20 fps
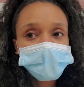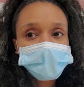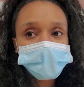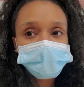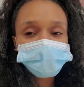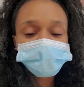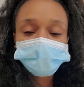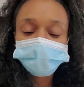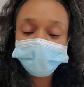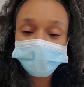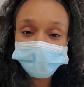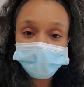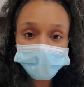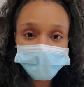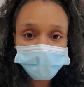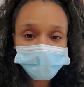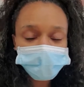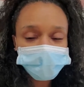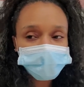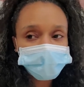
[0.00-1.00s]
I feel
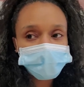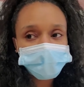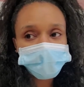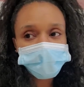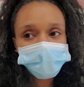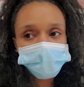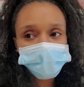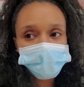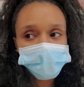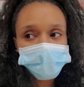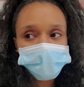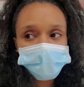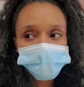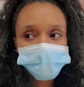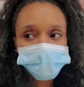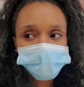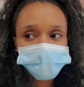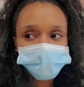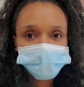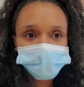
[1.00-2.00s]
better.
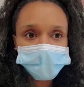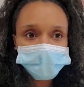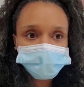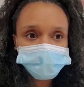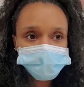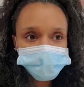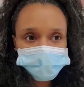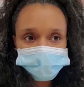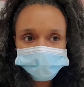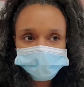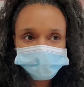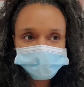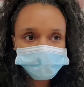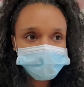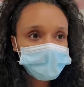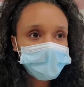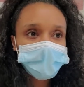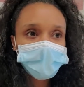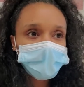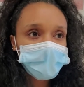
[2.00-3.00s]
I just,
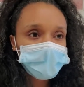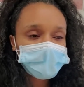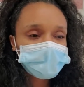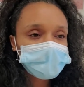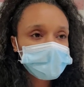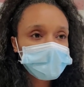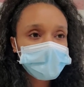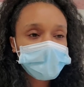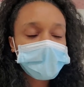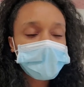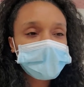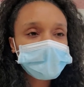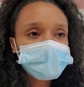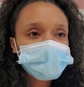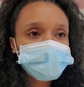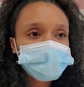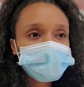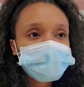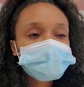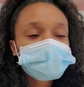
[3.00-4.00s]
you know, it
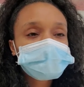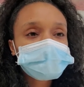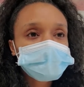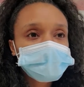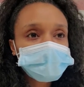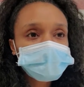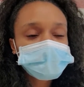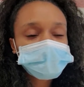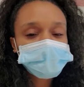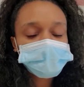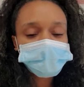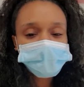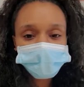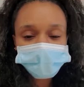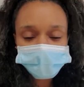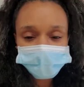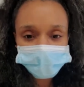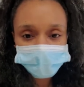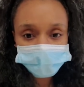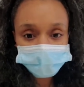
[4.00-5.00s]
feels good to know
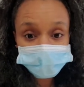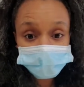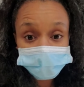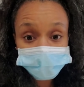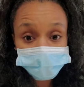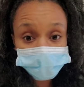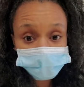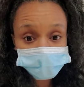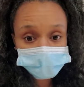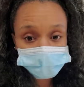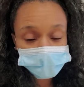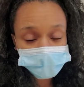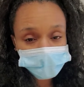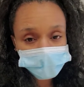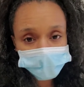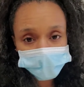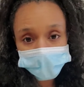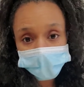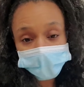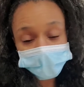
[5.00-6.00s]
that those tumors are no
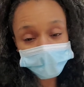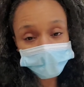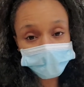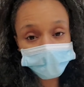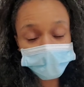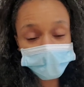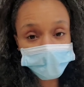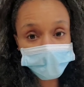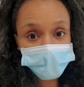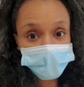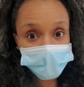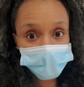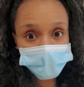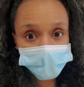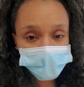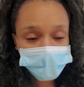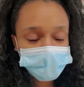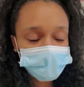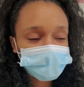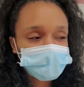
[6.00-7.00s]
longer
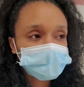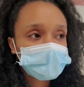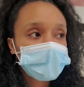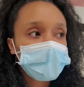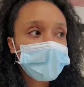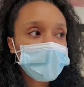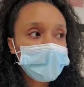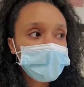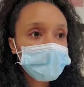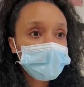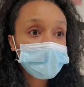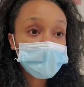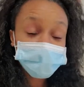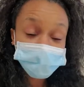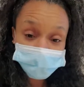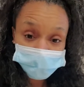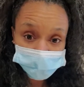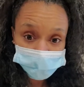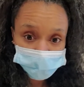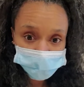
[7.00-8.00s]
there.
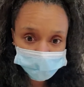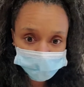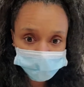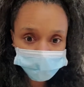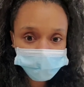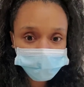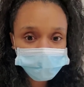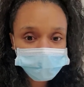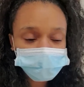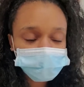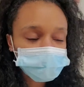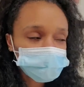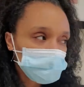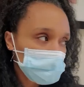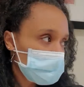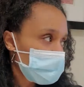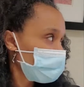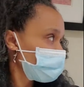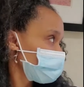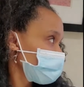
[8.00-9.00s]
However, you do
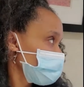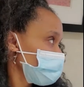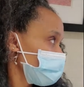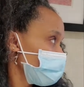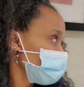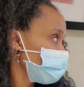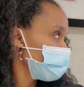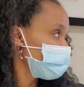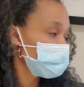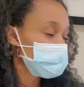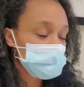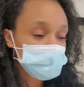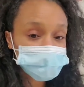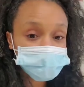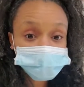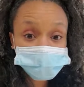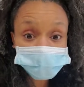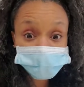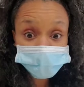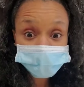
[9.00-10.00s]
have to deal with the
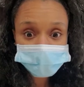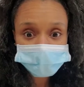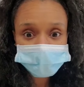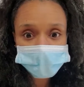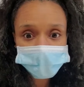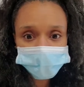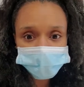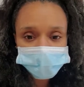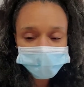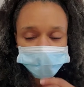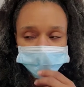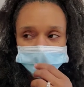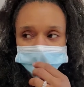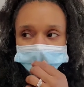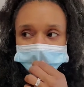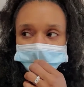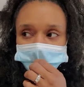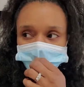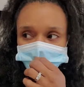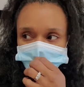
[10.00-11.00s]
insurance company. And
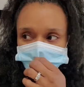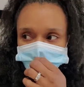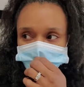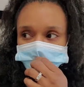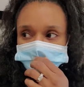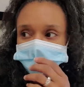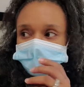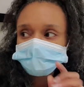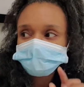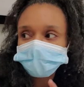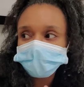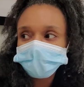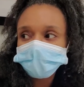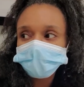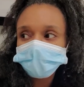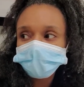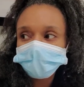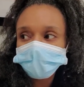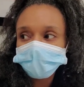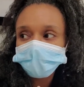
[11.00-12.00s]
there was a nice
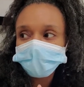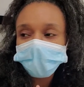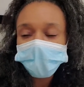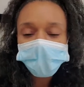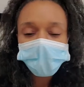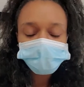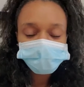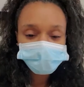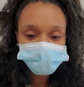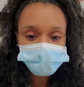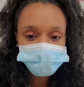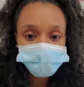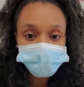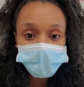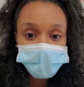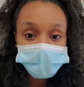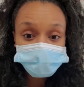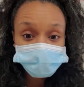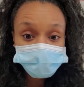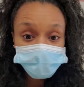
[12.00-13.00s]
lady in the office who
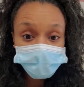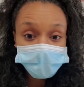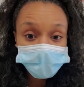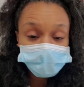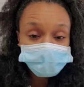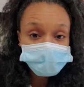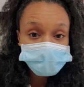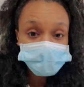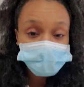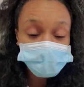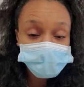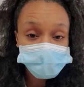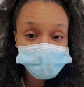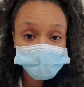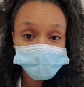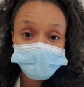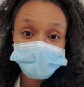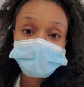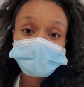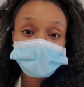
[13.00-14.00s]
actually works in
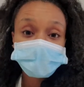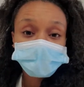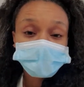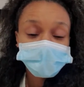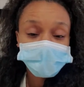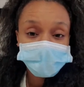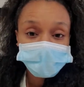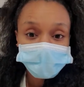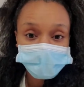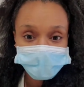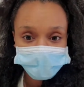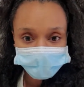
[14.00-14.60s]
insurance and coding,